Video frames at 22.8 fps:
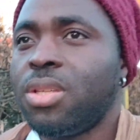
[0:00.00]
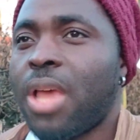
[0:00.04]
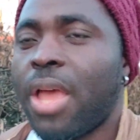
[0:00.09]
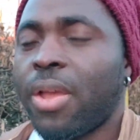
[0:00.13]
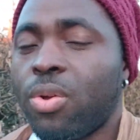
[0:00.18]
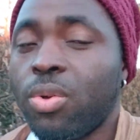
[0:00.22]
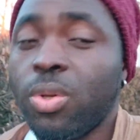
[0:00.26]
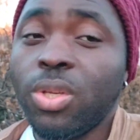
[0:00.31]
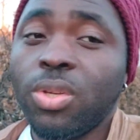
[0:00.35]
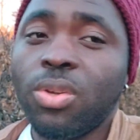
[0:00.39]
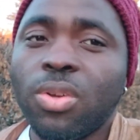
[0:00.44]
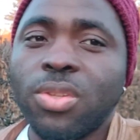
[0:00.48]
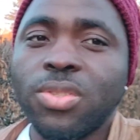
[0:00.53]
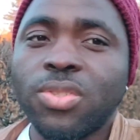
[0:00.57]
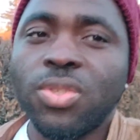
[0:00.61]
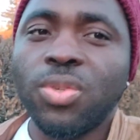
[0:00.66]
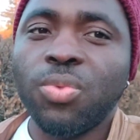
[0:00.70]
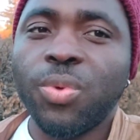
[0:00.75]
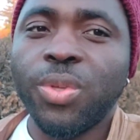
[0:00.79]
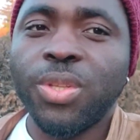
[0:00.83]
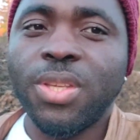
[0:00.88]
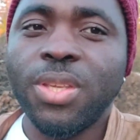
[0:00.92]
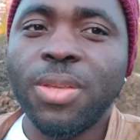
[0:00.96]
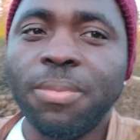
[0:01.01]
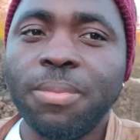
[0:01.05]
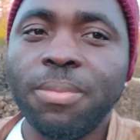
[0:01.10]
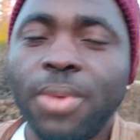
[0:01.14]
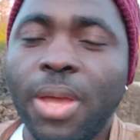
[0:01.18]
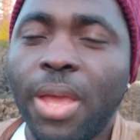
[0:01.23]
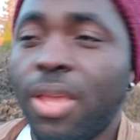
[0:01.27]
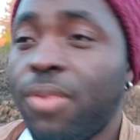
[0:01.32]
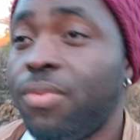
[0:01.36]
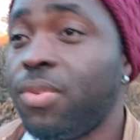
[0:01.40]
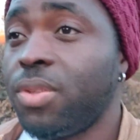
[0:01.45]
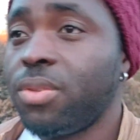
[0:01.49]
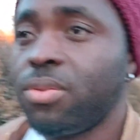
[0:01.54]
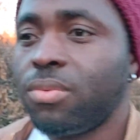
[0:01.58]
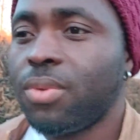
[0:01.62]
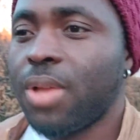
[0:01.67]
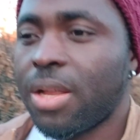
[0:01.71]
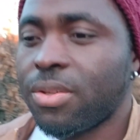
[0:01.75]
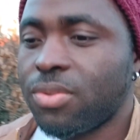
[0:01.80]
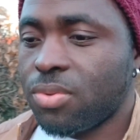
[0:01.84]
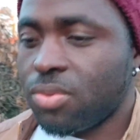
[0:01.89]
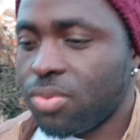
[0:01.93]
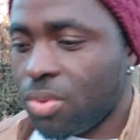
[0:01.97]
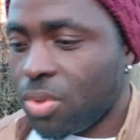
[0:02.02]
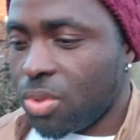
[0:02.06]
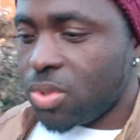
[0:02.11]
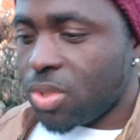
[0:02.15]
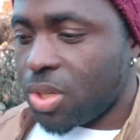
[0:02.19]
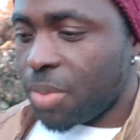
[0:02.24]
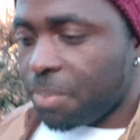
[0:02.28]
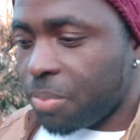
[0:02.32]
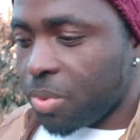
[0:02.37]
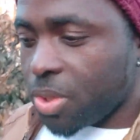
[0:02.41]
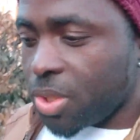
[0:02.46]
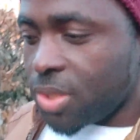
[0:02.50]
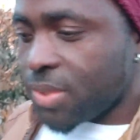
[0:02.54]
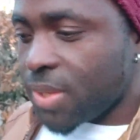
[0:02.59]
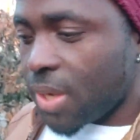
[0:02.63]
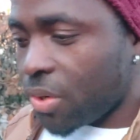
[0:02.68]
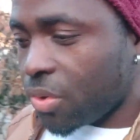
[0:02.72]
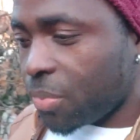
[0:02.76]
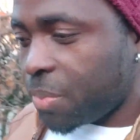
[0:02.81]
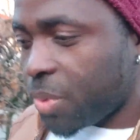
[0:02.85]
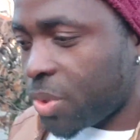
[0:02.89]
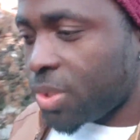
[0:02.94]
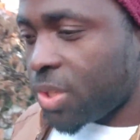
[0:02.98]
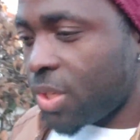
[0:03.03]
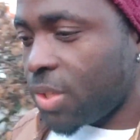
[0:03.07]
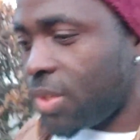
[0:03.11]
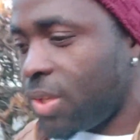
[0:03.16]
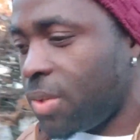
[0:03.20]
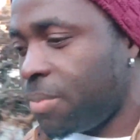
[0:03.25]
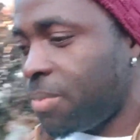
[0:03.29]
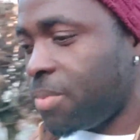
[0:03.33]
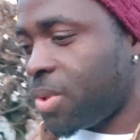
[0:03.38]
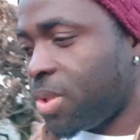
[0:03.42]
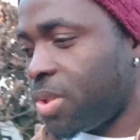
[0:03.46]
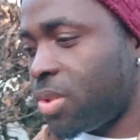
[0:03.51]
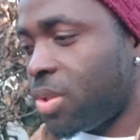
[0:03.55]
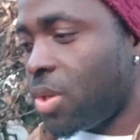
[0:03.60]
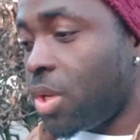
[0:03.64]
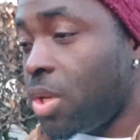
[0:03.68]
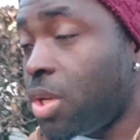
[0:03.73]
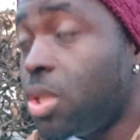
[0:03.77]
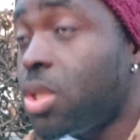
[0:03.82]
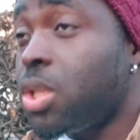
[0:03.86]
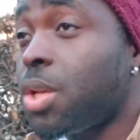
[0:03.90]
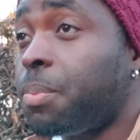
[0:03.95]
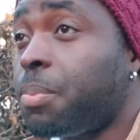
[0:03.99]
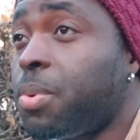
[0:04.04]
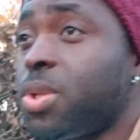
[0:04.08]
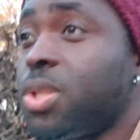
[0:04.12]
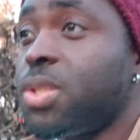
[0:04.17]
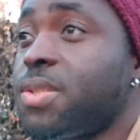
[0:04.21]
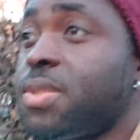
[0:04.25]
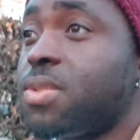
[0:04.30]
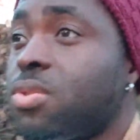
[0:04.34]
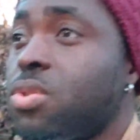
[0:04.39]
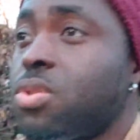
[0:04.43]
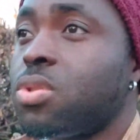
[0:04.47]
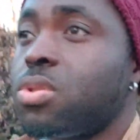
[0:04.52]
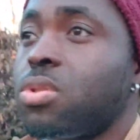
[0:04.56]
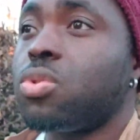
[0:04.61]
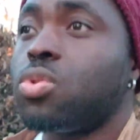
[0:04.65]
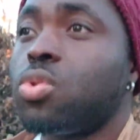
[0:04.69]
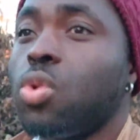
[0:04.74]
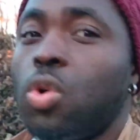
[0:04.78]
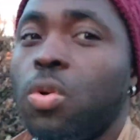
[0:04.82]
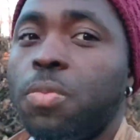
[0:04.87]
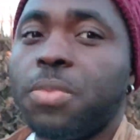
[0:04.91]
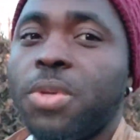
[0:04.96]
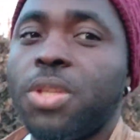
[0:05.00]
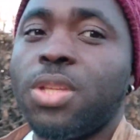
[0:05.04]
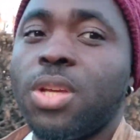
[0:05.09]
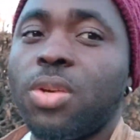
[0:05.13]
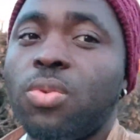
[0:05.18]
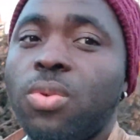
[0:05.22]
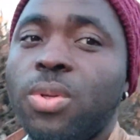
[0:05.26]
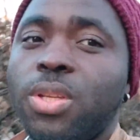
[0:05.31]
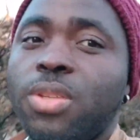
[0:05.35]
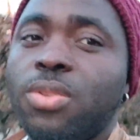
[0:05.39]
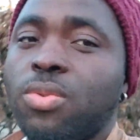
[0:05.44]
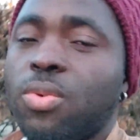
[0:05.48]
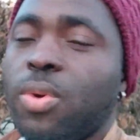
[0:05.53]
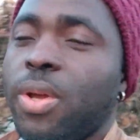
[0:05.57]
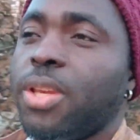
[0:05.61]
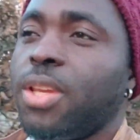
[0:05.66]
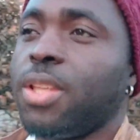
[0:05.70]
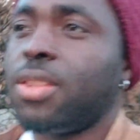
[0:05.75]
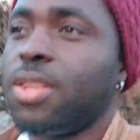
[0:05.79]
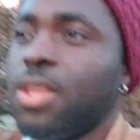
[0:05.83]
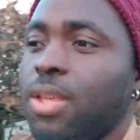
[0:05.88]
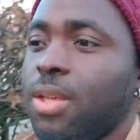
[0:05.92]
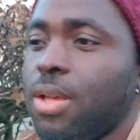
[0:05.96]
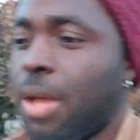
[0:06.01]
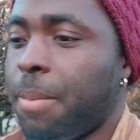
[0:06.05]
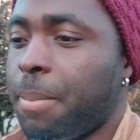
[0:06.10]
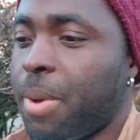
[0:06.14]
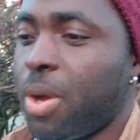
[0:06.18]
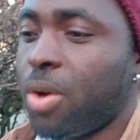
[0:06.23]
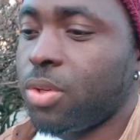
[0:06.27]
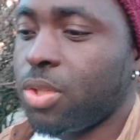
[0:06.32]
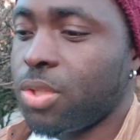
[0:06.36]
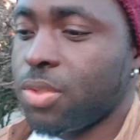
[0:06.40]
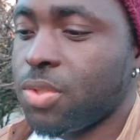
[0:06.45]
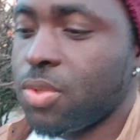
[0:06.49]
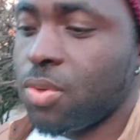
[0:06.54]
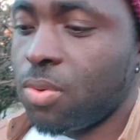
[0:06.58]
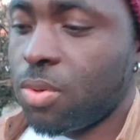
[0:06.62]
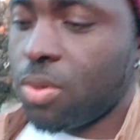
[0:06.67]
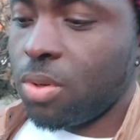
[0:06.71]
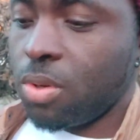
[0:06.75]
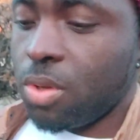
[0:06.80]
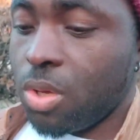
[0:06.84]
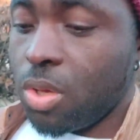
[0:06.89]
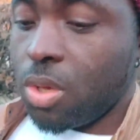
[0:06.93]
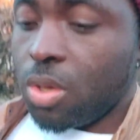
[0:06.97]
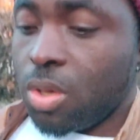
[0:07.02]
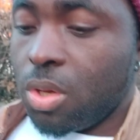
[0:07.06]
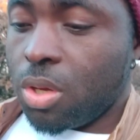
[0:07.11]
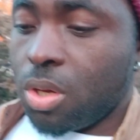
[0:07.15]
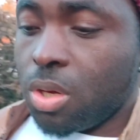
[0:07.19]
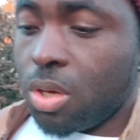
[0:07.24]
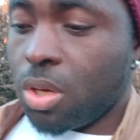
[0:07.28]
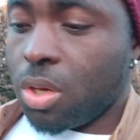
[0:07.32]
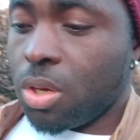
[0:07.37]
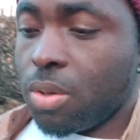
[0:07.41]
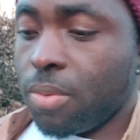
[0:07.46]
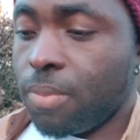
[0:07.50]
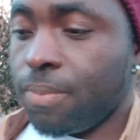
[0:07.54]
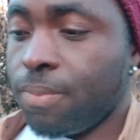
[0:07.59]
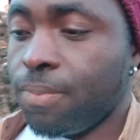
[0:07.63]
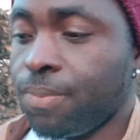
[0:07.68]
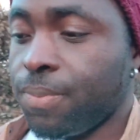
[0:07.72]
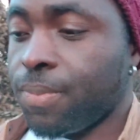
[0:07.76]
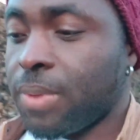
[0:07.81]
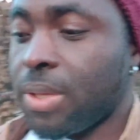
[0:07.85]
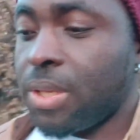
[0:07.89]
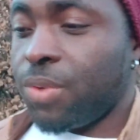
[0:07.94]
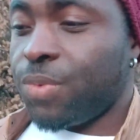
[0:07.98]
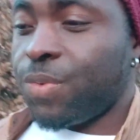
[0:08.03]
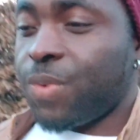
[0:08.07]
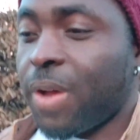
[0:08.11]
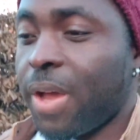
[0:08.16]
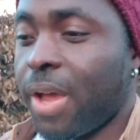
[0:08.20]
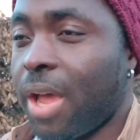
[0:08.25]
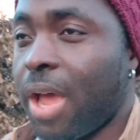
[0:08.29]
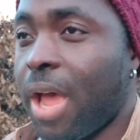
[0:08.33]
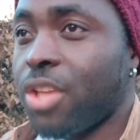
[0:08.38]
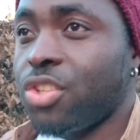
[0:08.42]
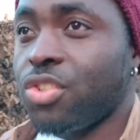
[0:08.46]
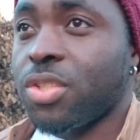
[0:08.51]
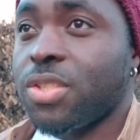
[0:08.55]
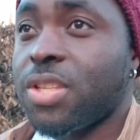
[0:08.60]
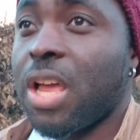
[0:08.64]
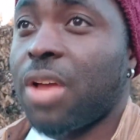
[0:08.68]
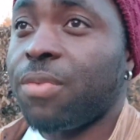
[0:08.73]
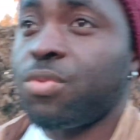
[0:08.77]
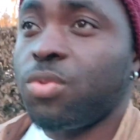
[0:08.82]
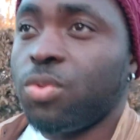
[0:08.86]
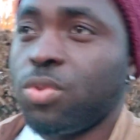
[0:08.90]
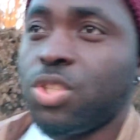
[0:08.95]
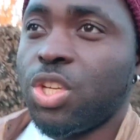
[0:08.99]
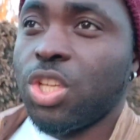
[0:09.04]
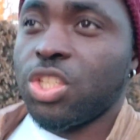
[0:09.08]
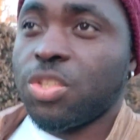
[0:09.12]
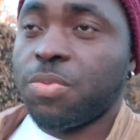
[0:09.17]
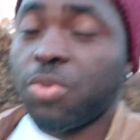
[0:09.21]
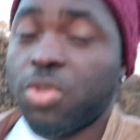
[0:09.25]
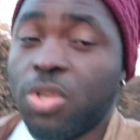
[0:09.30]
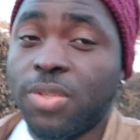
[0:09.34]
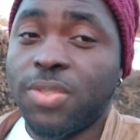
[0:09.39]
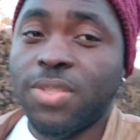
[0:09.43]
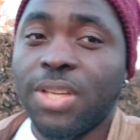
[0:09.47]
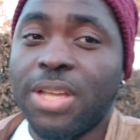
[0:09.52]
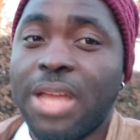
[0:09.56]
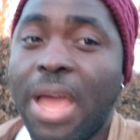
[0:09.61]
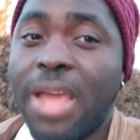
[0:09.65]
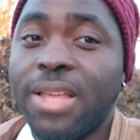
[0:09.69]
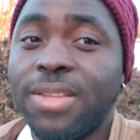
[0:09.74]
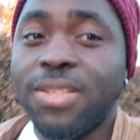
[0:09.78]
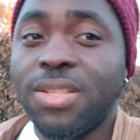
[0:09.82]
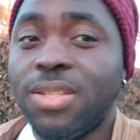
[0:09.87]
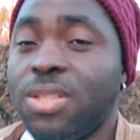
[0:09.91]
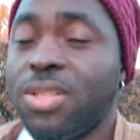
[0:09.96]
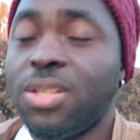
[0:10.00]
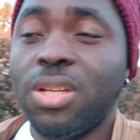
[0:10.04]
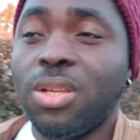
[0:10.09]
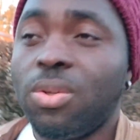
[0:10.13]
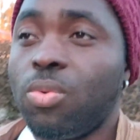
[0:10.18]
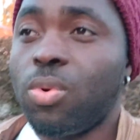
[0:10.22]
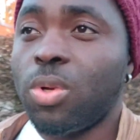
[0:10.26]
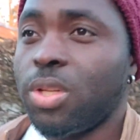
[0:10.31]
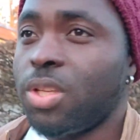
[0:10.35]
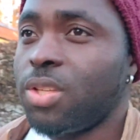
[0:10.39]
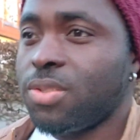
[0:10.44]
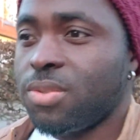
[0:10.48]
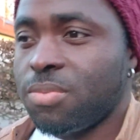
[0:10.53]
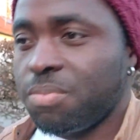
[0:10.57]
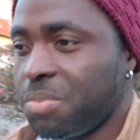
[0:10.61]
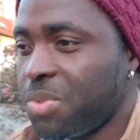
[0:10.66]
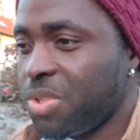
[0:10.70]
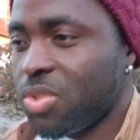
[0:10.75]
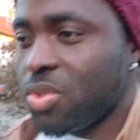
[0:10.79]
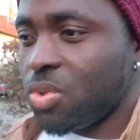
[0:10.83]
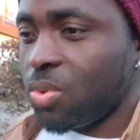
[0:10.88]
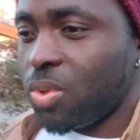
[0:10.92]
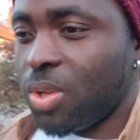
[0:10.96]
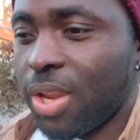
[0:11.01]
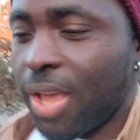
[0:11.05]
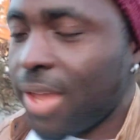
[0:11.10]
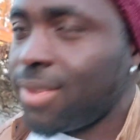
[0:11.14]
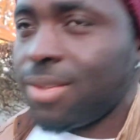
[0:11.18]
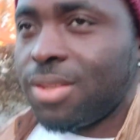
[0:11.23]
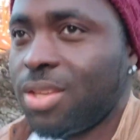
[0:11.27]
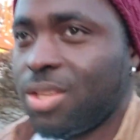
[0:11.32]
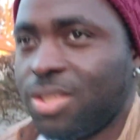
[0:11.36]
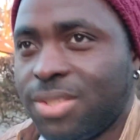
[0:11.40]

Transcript: I couldn't continue with him. I even had to go to the police. I reported him, but the police told me they couldn't do anything about it. So if I just have to change, because the guy didn't really want me to learn.